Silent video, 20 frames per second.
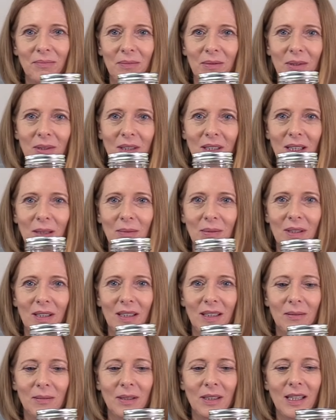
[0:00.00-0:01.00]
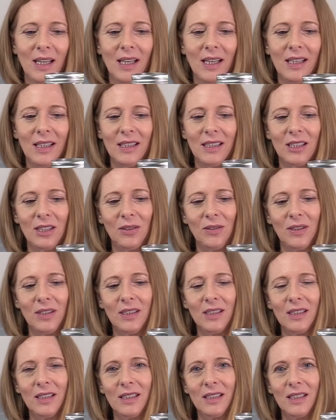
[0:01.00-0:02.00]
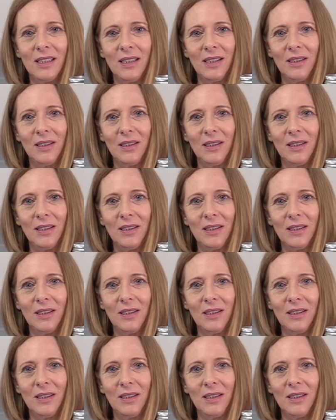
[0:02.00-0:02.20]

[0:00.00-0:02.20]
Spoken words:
put it up here a little bit. So this is